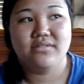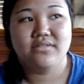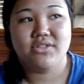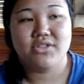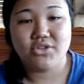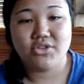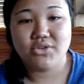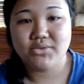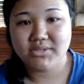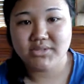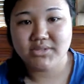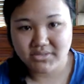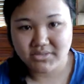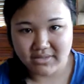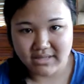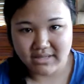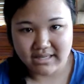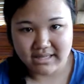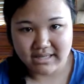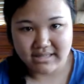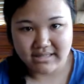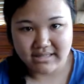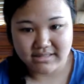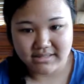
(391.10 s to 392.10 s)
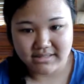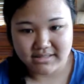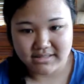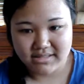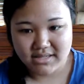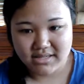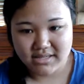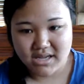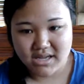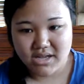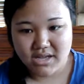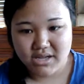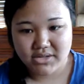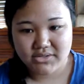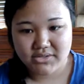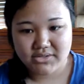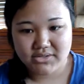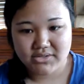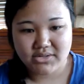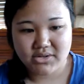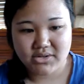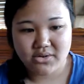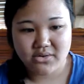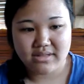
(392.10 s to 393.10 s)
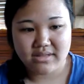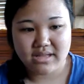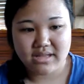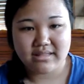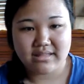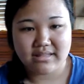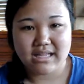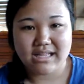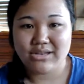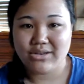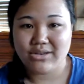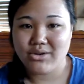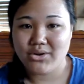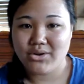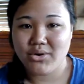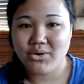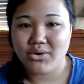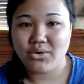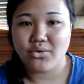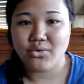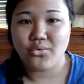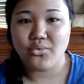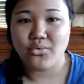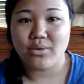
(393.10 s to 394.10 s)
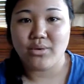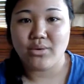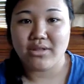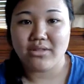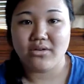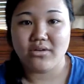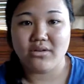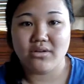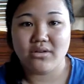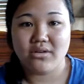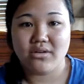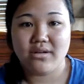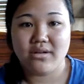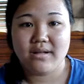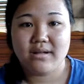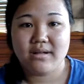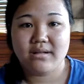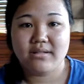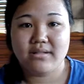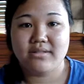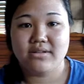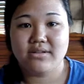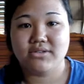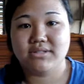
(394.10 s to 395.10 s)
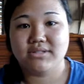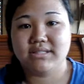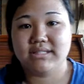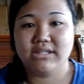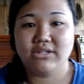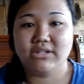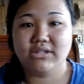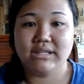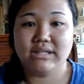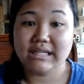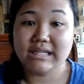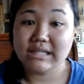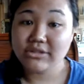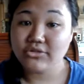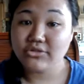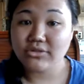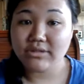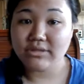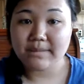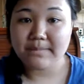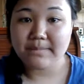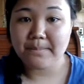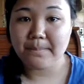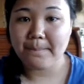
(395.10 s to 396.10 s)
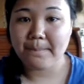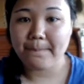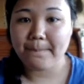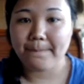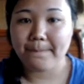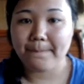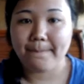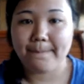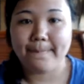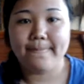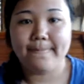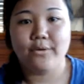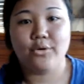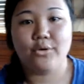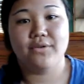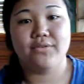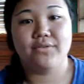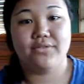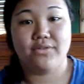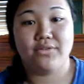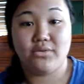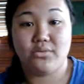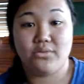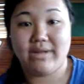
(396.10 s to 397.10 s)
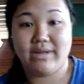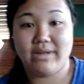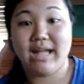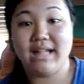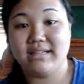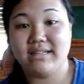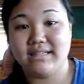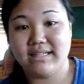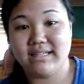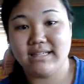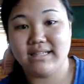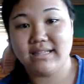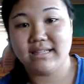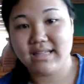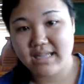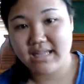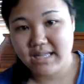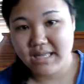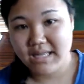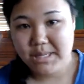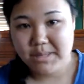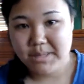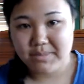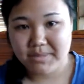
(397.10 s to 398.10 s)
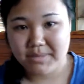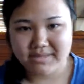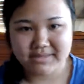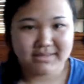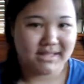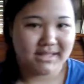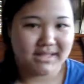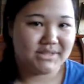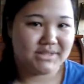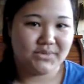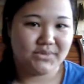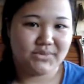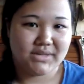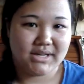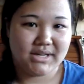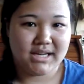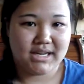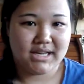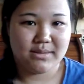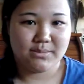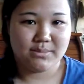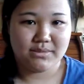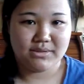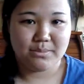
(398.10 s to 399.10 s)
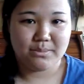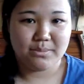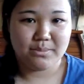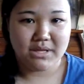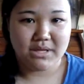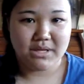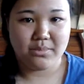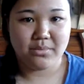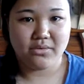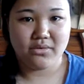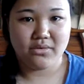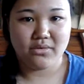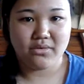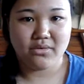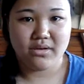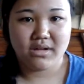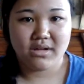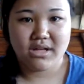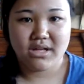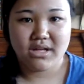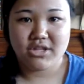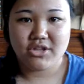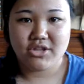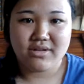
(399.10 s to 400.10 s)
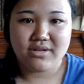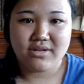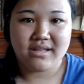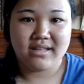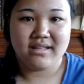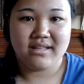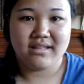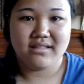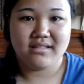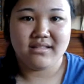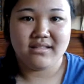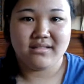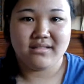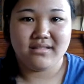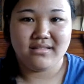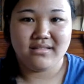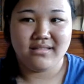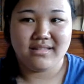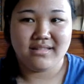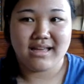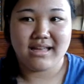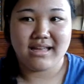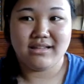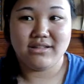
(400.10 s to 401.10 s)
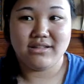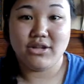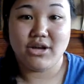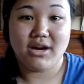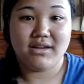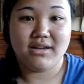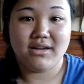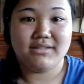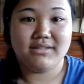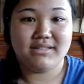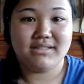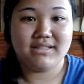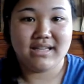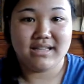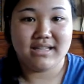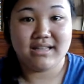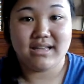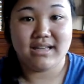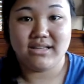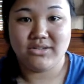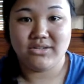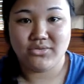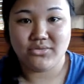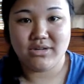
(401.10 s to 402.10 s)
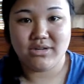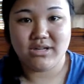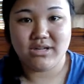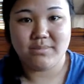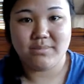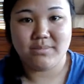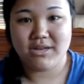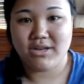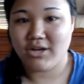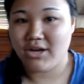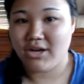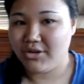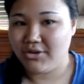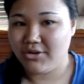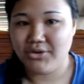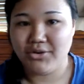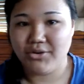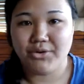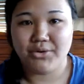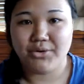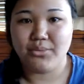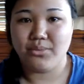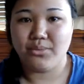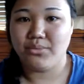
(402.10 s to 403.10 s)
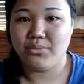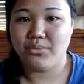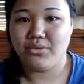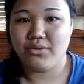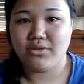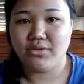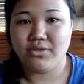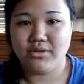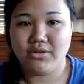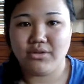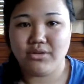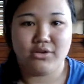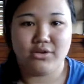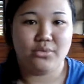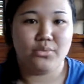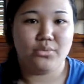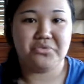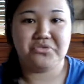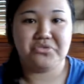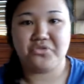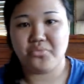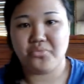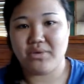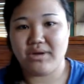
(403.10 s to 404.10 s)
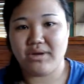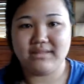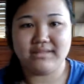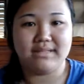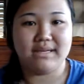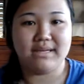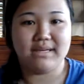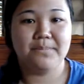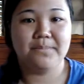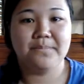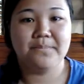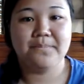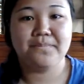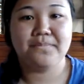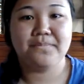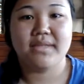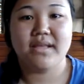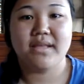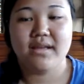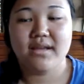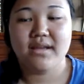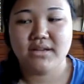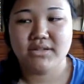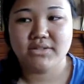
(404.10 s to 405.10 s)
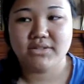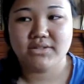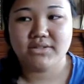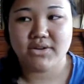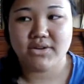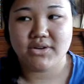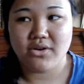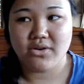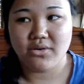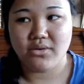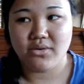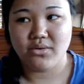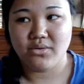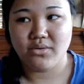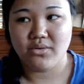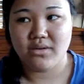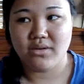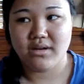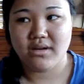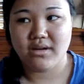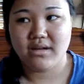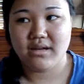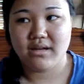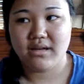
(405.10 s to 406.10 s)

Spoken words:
the use of it is so that they know whether they're still in a dream or if they're in reality. Because lots of times you can get lost in that dream and not know, you know, which way is up. So